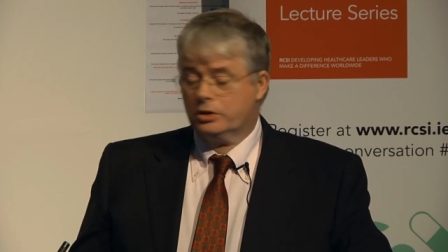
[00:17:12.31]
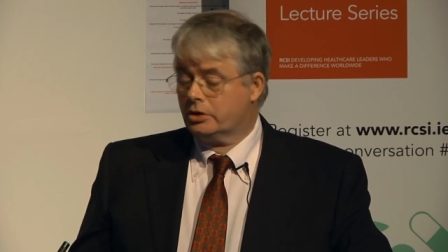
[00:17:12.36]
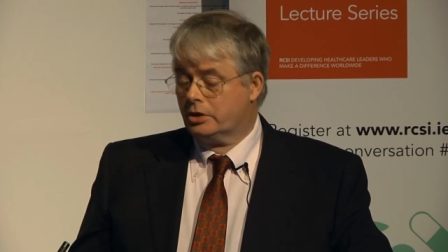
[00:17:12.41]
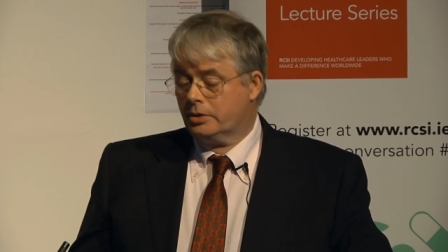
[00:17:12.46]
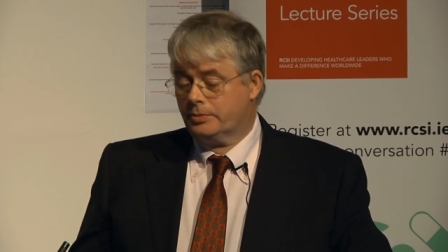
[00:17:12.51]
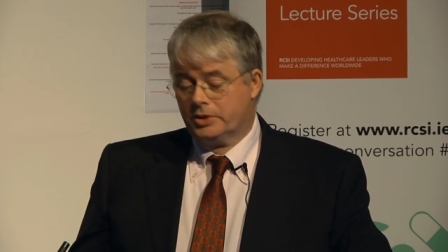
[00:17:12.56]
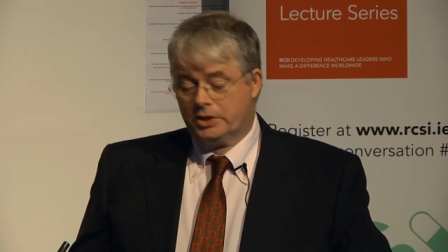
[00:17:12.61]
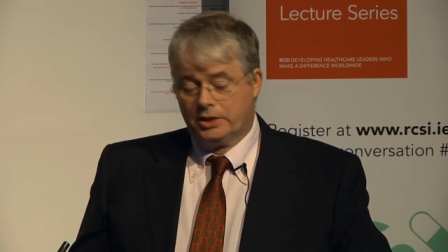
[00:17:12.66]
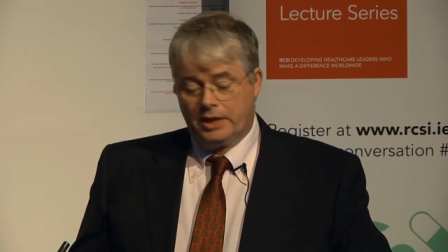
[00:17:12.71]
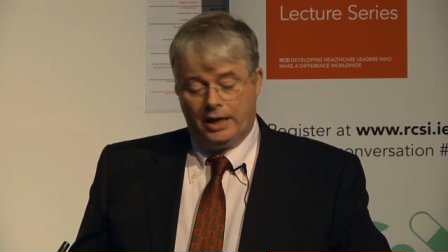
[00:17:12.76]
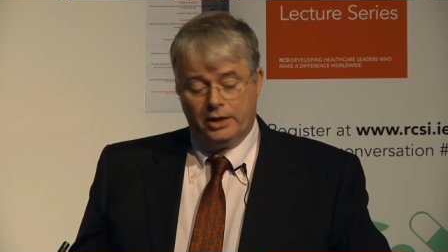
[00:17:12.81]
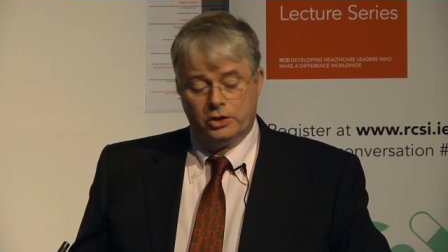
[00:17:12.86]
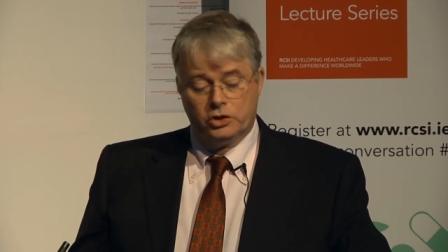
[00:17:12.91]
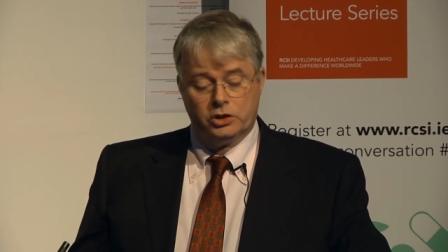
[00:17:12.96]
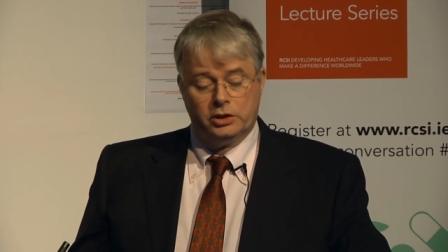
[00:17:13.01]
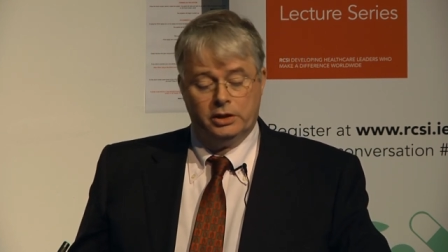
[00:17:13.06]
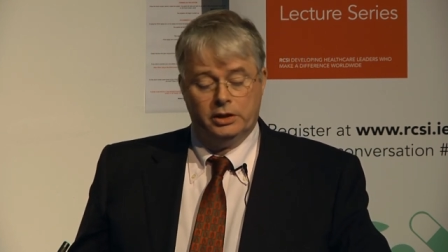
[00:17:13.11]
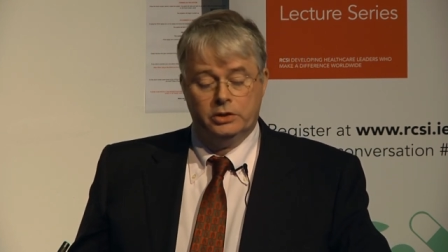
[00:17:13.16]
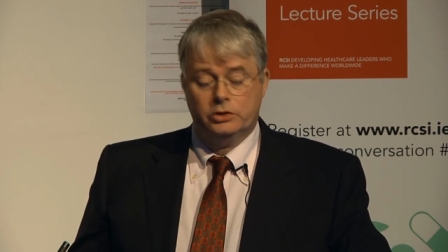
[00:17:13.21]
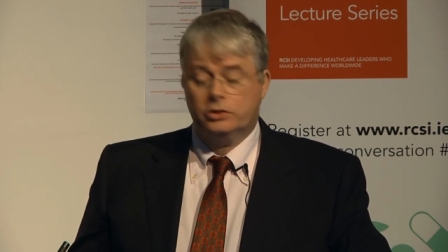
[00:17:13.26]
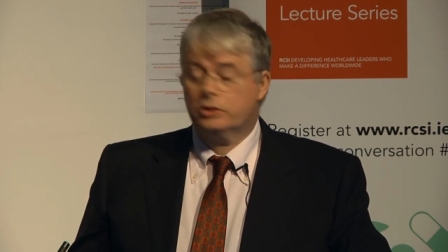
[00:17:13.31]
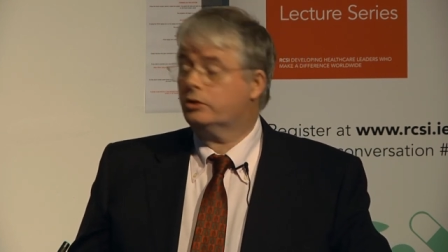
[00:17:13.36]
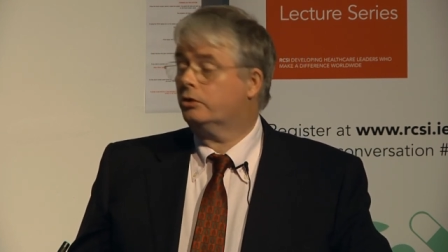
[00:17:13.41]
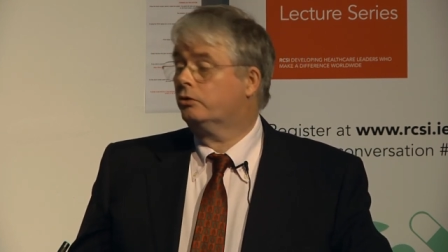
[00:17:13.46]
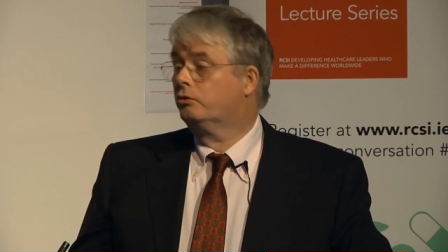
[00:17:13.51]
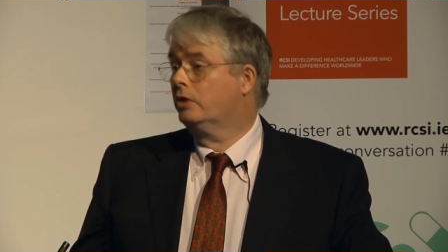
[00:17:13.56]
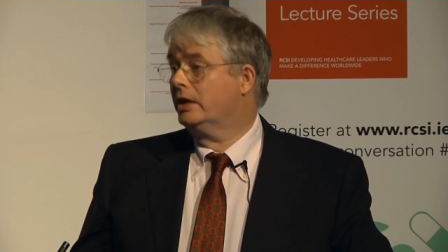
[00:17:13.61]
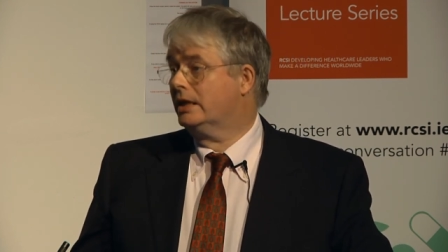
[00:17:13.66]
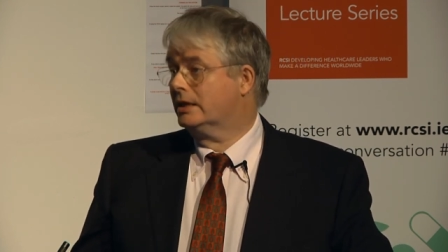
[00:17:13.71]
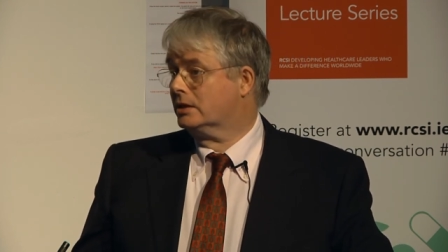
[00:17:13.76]
substantially to the
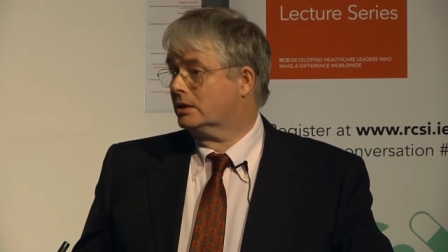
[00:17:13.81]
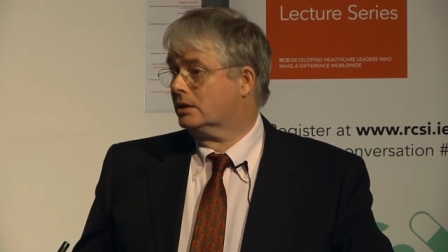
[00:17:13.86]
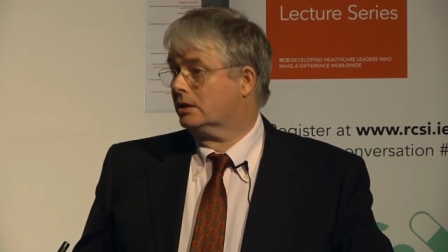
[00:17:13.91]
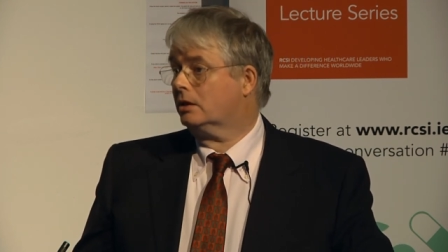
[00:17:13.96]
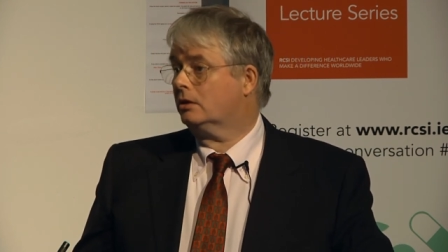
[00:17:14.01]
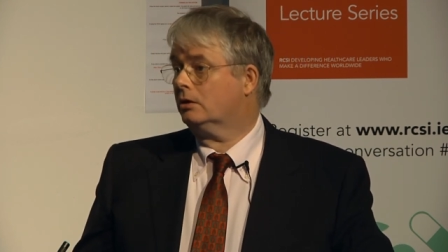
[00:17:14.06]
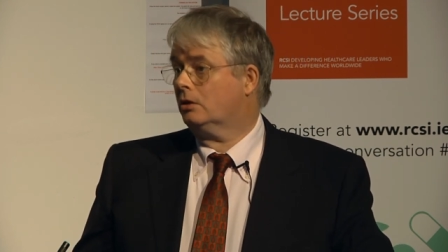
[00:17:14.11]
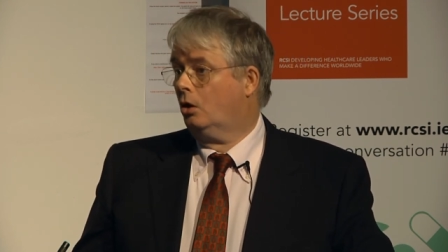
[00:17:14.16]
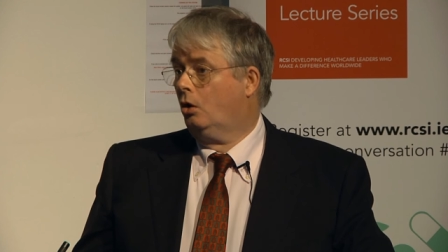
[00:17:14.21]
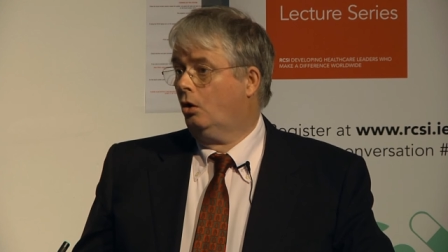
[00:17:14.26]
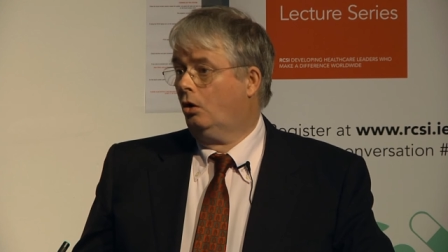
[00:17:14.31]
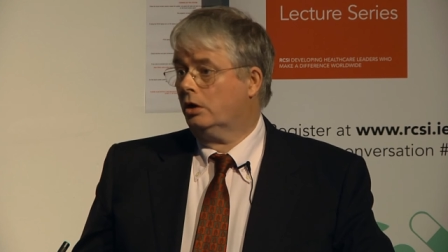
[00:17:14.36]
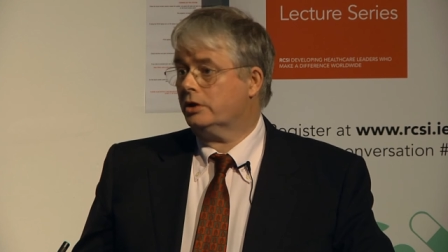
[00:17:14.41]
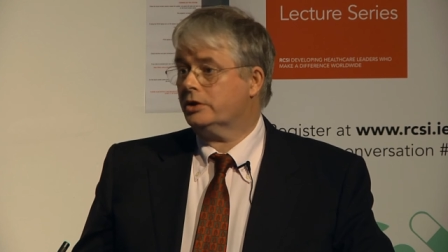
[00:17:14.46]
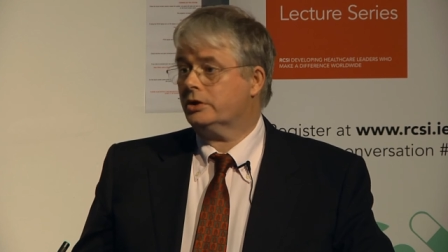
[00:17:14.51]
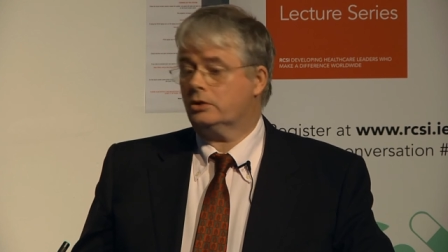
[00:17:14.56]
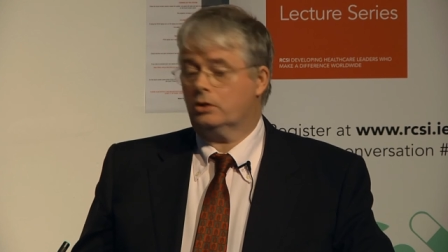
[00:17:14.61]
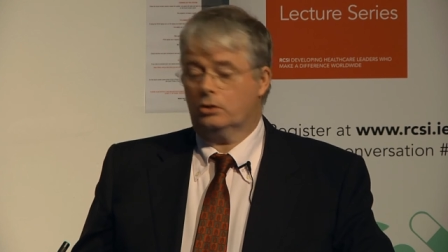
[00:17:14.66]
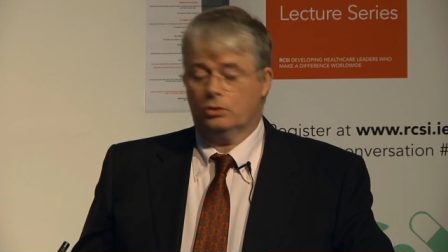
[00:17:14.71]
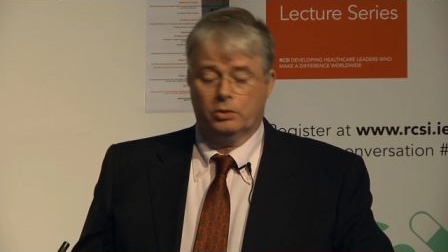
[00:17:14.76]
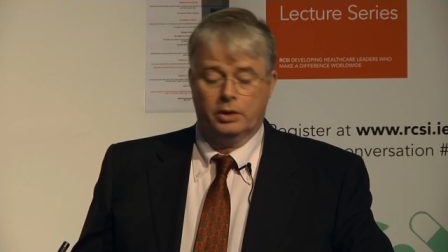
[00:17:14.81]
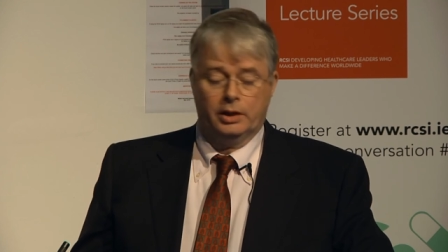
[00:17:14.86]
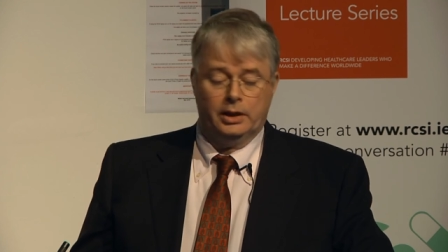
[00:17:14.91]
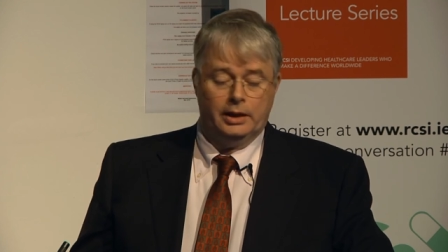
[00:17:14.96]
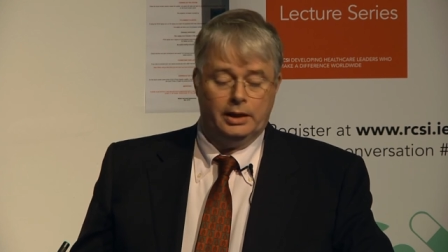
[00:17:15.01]
risk also